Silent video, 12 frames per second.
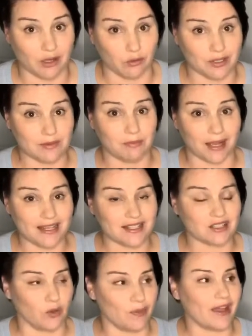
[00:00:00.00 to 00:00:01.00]
It was
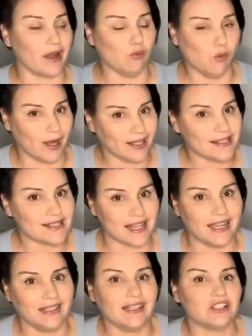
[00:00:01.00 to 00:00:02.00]
based on that one
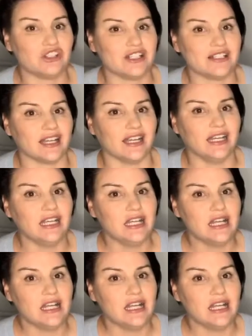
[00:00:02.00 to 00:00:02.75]
saying that she said